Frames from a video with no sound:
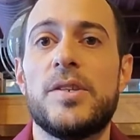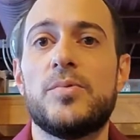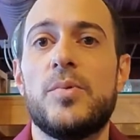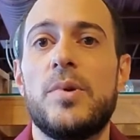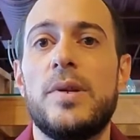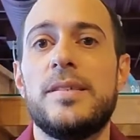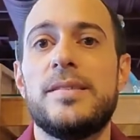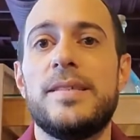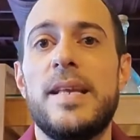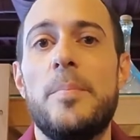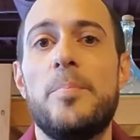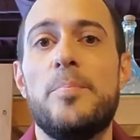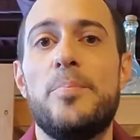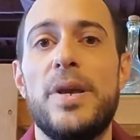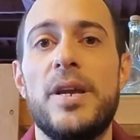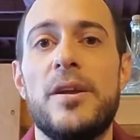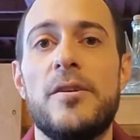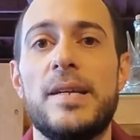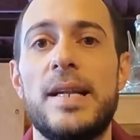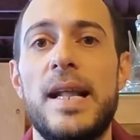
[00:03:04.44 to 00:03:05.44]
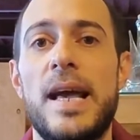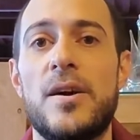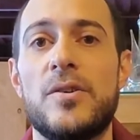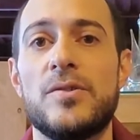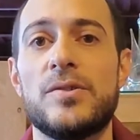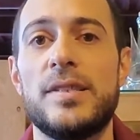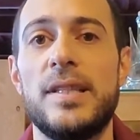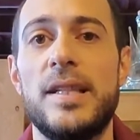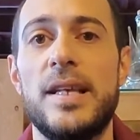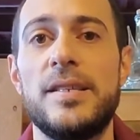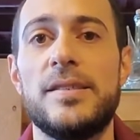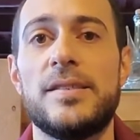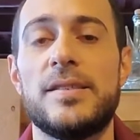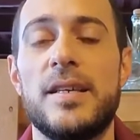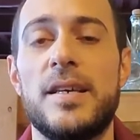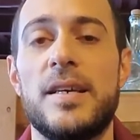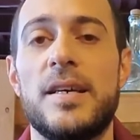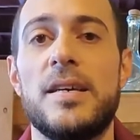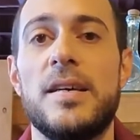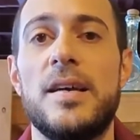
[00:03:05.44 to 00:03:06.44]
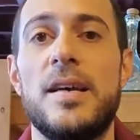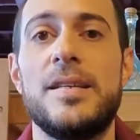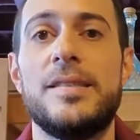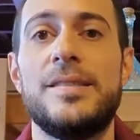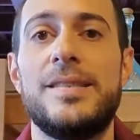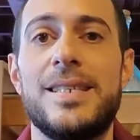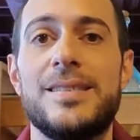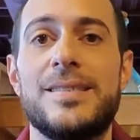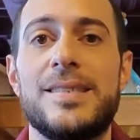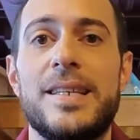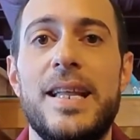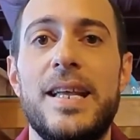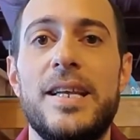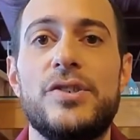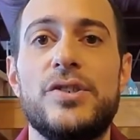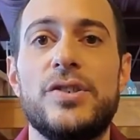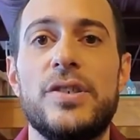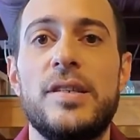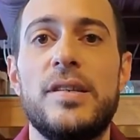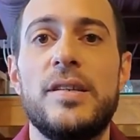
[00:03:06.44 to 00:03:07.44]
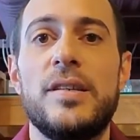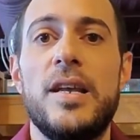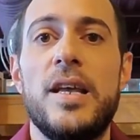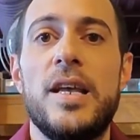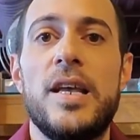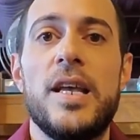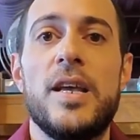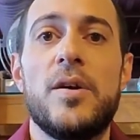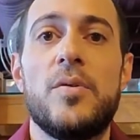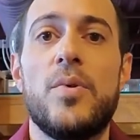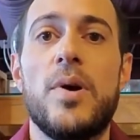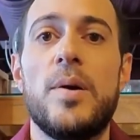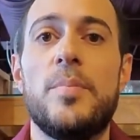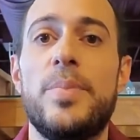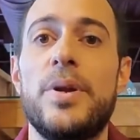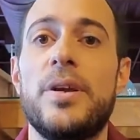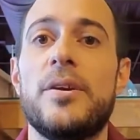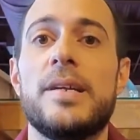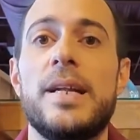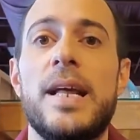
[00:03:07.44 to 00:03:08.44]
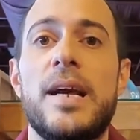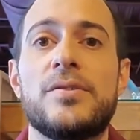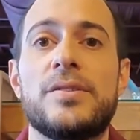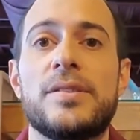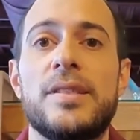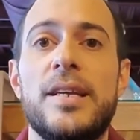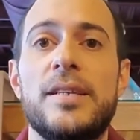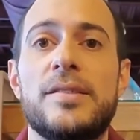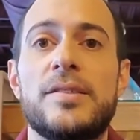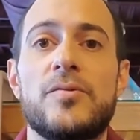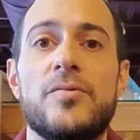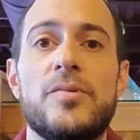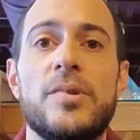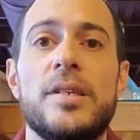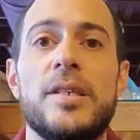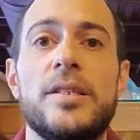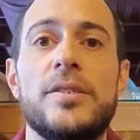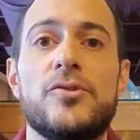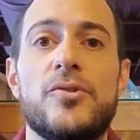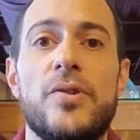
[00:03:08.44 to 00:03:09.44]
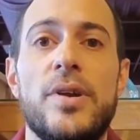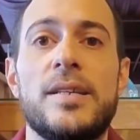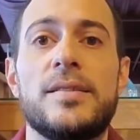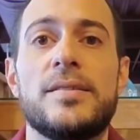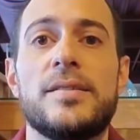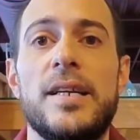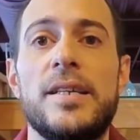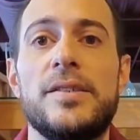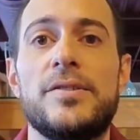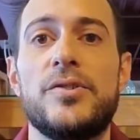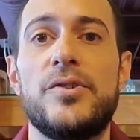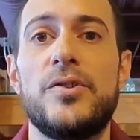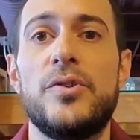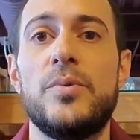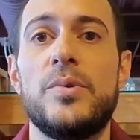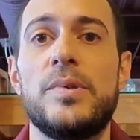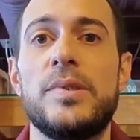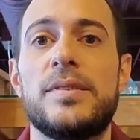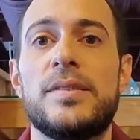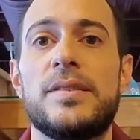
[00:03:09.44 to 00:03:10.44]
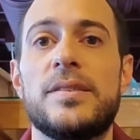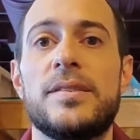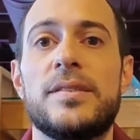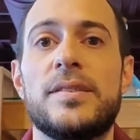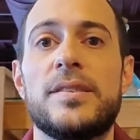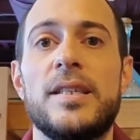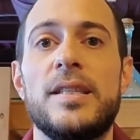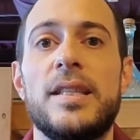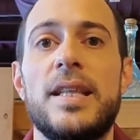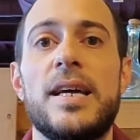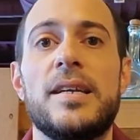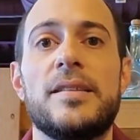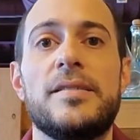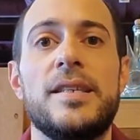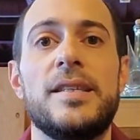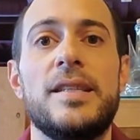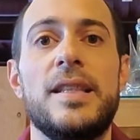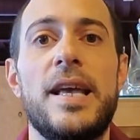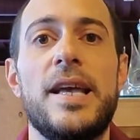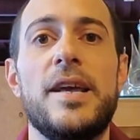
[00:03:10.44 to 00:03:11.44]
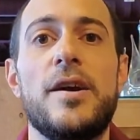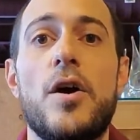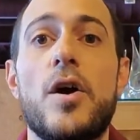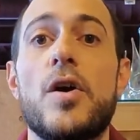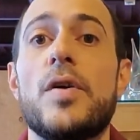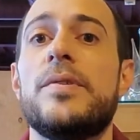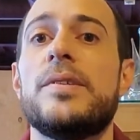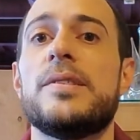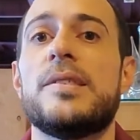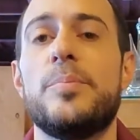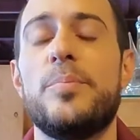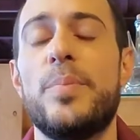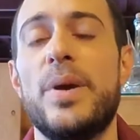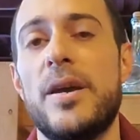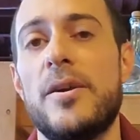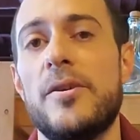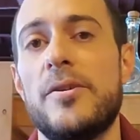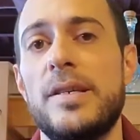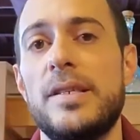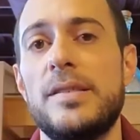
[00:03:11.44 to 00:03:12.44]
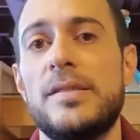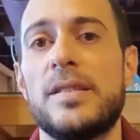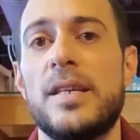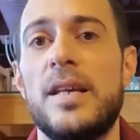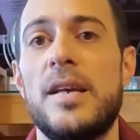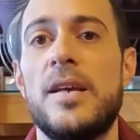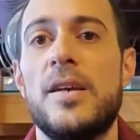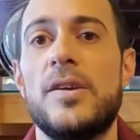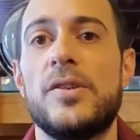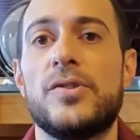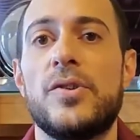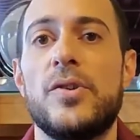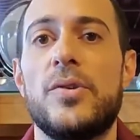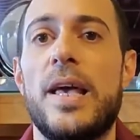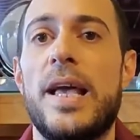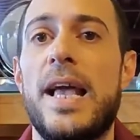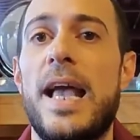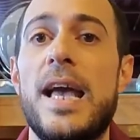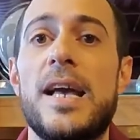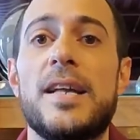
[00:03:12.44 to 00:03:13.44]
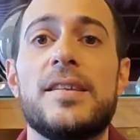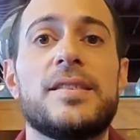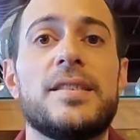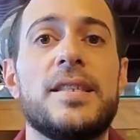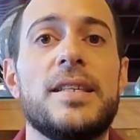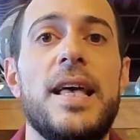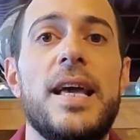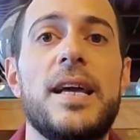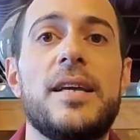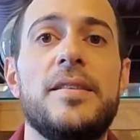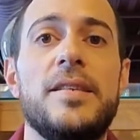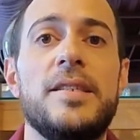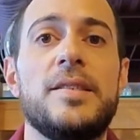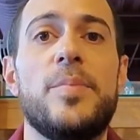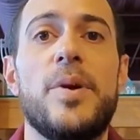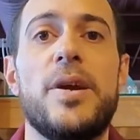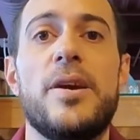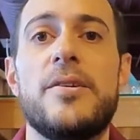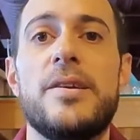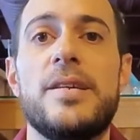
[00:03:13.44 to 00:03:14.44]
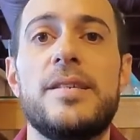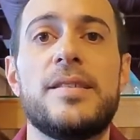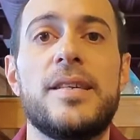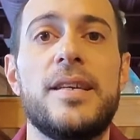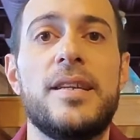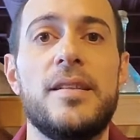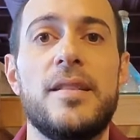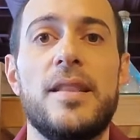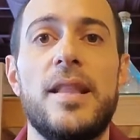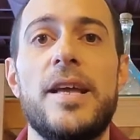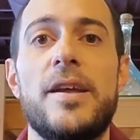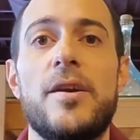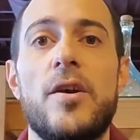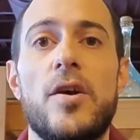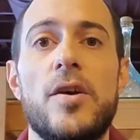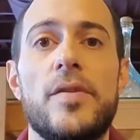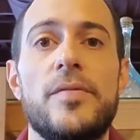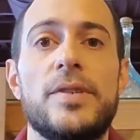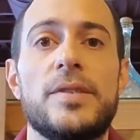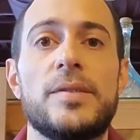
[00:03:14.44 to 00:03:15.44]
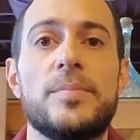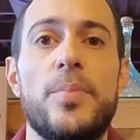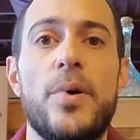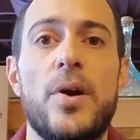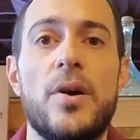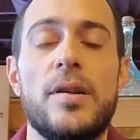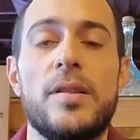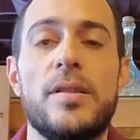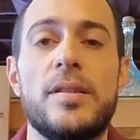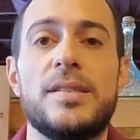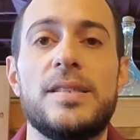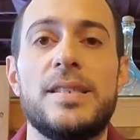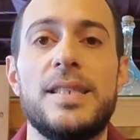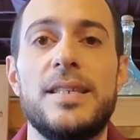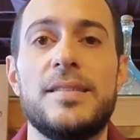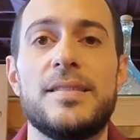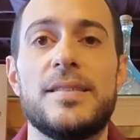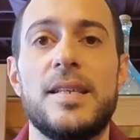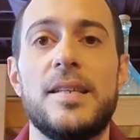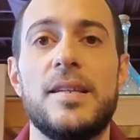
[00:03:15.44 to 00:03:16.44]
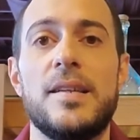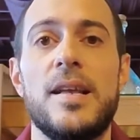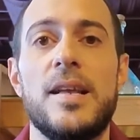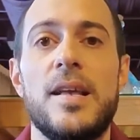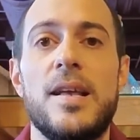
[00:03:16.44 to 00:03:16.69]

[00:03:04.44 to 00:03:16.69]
one is a Beerenauslese designation, and what Beerenauslese really translates to is selected late harvest berries. So they hand select these berries in the late harvest part of the season.